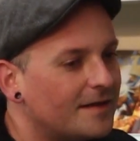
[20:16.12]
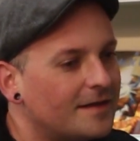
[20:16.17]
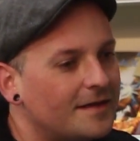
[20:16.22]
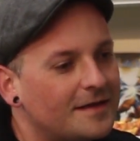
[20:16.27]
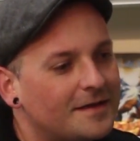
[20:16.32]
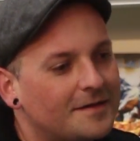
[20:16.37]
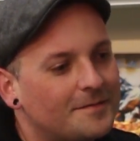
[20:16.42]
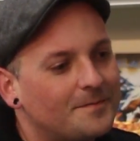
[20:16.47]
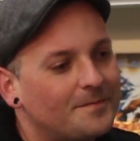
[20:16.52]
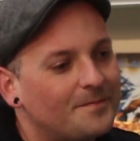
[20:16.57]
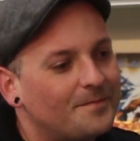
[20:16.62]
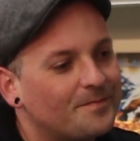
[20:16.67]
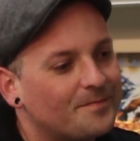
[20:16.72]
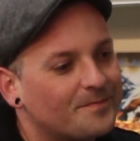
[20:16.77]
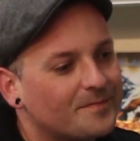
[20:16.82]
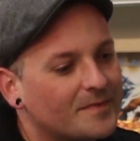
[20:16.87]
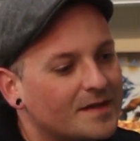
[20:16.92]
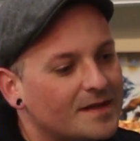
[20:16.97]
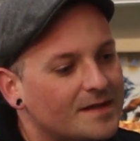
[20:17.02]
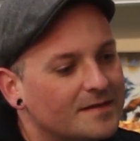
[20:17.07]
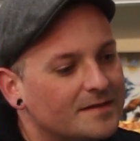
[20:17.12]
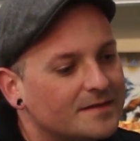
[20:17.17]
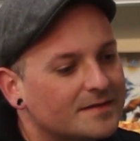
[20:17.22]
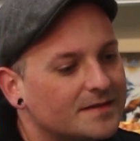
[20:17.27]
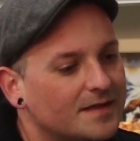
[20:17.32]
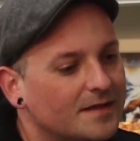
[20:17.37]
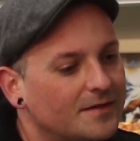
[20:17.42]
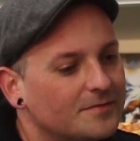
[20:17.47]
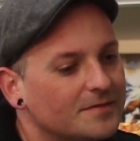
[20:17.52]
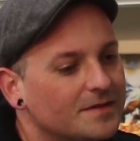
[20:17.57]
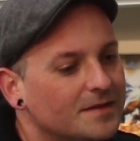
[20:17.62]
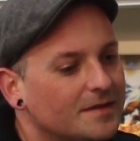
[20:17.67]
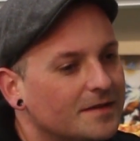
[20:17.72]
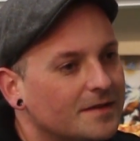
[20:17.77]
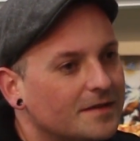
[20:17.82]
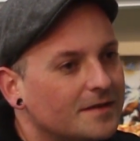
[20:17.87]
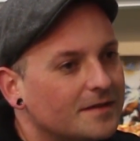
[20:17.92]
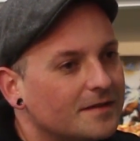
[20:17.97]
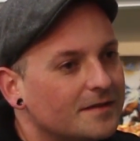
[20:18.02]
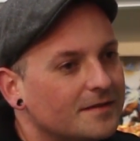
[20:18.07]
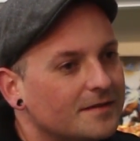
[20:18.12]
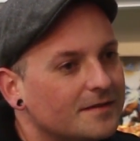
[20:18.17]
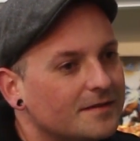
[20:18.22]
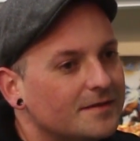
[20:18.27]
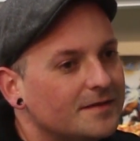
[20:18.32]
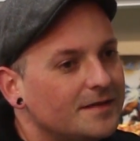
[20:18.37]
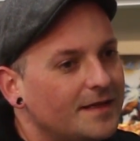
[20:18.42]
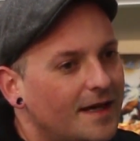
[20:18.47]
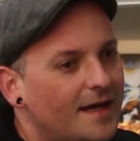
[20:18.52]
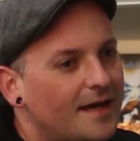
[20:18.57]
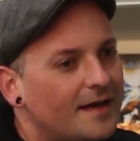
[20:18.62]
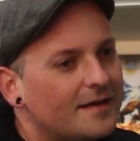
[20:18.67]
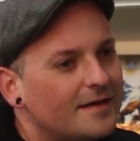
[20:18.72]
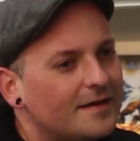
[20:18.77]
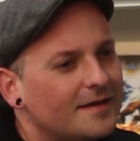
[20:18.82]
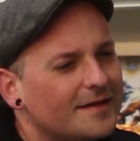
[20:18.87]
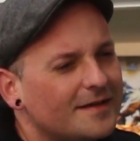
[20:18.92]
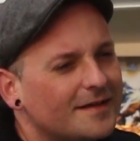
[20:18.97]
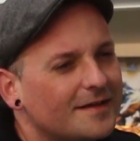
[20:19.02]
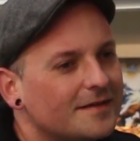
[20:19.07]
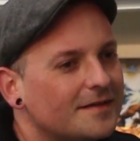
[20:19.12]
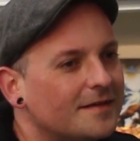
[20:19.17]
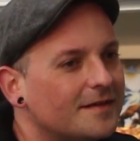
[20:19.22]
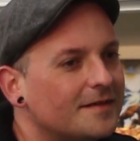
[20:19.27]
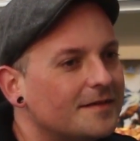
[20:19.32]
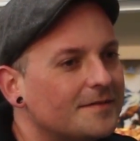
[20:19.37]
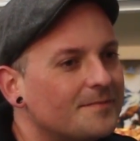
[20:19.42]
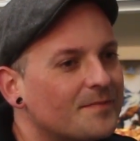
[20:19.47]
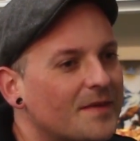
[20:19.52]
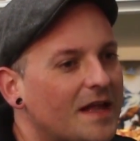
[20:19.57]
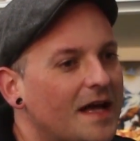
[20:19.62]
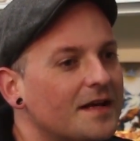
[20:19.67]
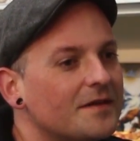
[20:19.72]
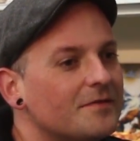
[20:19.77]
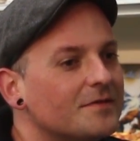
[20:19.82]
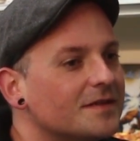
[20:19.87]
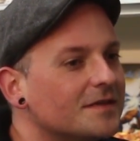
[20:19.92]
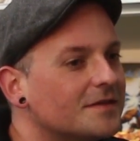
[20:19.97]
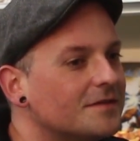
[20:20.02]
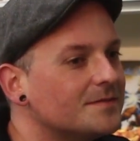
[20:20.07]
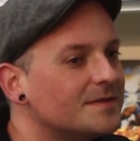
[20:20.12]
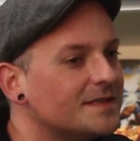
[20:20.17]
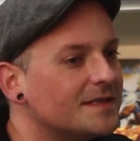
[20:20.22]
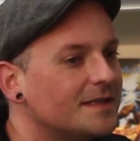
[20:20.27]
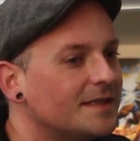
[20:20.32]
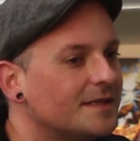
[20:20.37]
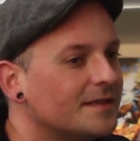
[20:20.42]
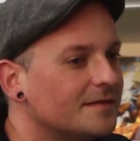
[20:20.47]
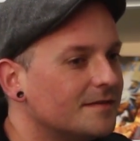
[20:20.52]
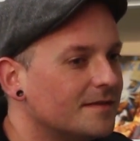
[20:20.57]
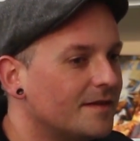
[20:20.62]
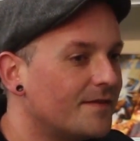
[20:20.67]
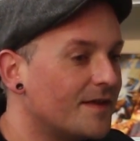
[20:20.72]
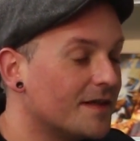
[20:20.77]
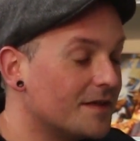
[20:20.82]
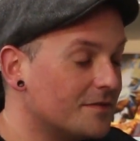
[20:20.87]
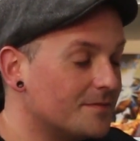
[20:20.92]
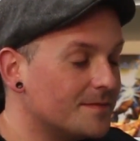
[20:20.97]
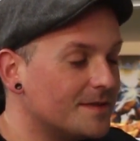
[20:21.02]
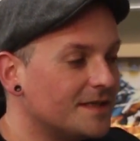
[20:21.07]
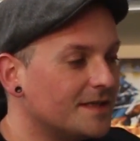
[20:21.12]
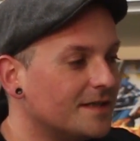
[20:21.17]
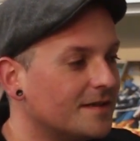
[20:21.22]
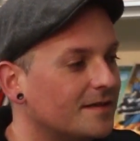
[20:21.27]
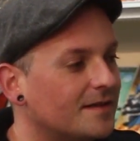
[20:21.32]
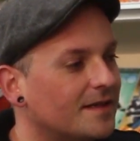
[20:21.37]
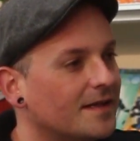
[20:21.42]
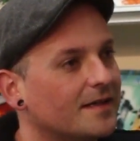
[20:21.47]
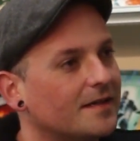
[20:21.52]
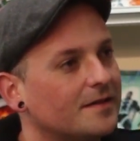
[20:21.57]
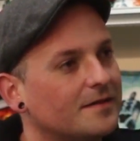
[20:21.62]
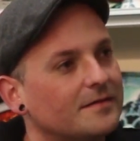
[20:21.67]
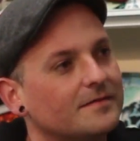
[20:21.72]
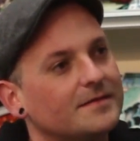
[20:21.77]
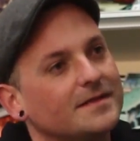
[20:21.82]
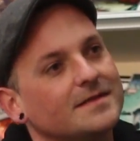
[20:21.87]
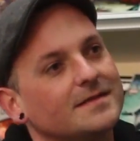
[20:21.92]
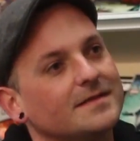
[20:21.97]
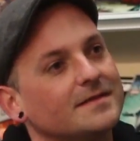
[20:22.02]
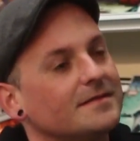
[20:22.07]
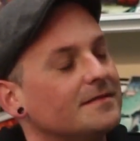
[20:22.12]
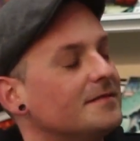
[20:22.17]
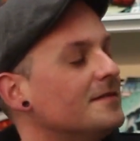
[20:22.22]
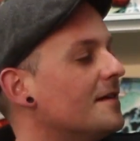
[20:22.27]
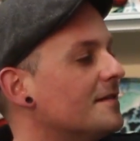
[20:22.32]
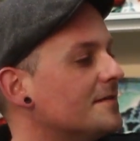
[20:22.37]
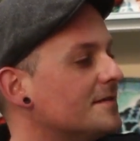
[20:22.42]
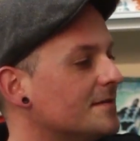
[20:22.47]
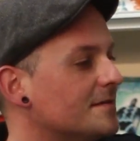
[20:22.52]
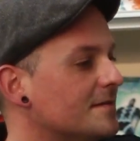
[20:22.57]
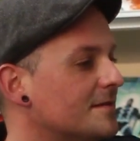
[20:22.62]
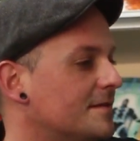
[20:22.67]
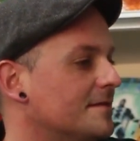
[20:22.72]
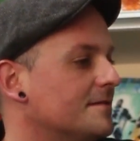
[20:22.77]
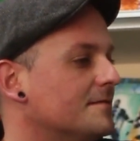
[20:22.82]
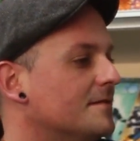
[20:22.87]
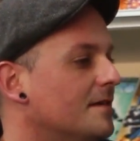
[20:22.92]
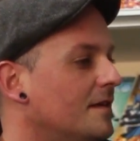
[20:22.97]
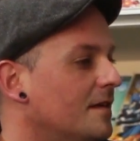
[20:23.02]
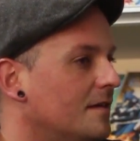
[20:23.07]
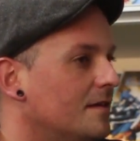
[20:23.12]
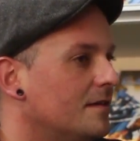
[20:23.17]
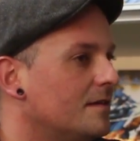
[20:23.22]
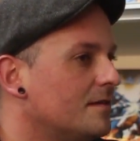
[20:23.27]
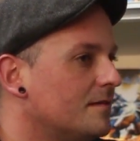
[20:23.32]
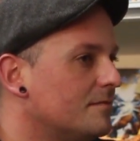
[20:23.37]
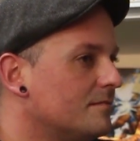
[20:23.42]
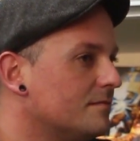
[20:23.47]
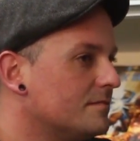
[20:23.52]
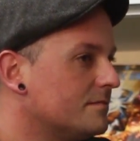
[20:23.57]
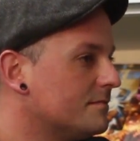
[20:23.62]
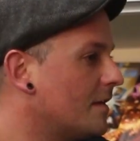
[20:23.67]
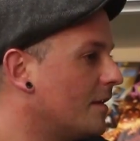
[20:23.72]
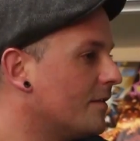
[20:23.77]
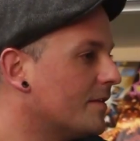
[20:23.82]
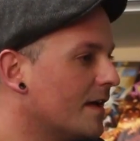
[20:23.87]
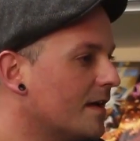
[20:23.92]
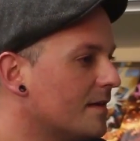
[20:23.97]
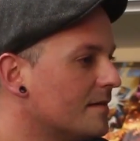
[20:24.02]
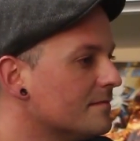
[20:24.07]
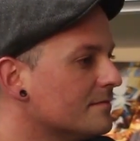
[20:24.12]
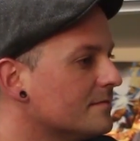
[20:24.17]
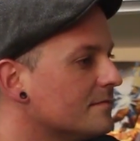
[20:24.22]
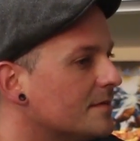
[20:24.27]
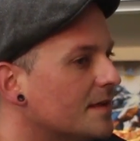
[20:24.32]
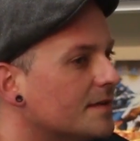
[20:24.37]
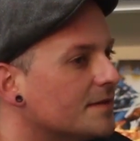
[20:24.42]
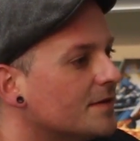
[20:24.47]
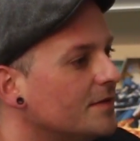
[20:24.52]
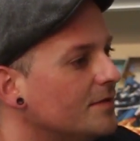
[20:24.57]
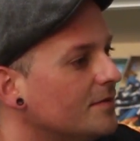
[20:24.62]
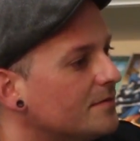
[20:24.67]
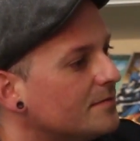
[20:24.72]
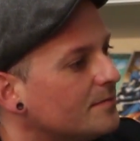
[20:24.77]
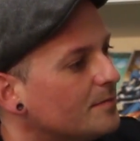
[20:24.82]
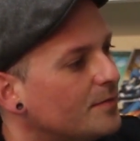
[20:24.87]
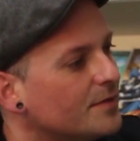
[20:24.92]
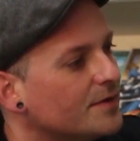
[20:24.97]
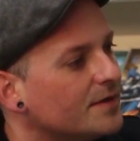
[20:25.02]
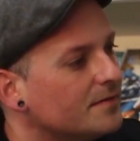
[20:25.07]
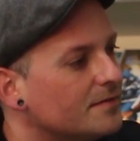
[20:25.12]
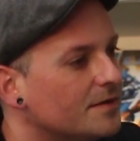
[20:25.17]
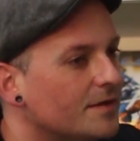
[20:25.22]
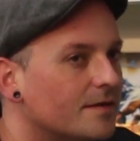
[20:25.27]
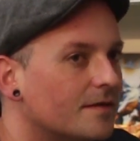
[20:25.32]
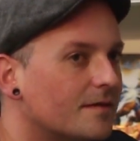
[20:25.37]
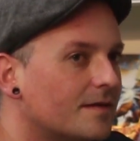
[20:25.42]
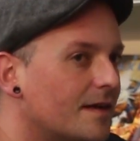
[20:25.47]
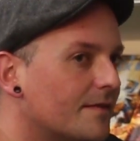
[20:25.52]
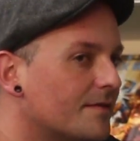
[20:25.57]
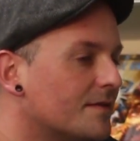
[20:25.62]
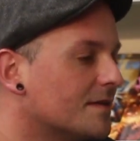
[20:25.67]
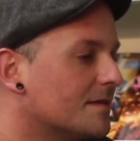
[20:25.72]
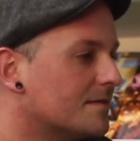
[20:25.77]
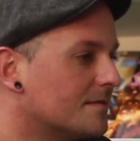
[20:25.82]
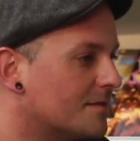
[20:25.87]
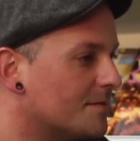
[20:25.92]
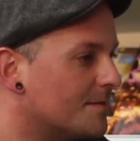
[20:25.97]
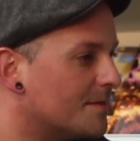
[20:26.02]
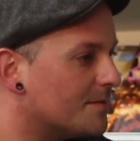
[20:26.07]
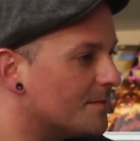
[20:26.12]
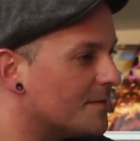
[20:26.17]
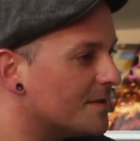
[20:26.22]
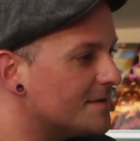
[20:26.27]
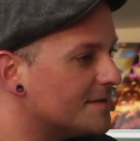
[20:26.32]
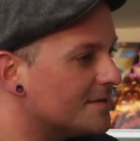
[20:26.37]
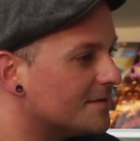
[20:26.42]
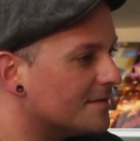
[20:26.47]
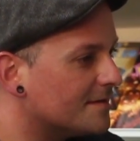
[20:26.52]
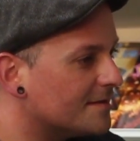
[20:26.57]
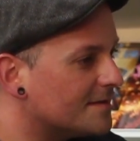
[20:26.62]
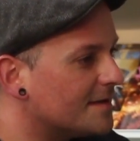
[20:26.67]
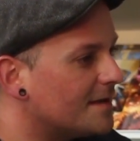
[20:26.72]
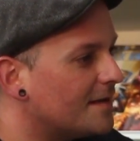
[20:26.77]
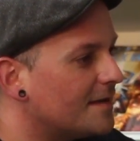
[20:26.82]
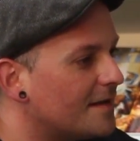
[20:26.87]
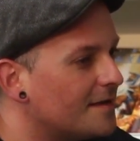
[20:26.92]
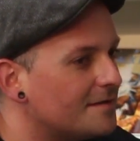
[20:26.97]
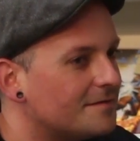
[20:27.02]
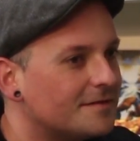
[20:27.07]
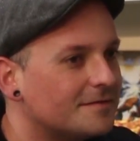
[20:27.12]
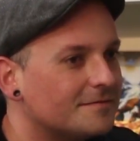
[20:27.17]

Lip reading: Um, so yeah, anyone that comes in here, if they come in here and they go, "Oh, this is nonsense," okay, that's cool. But you don't have to come into my store and say that.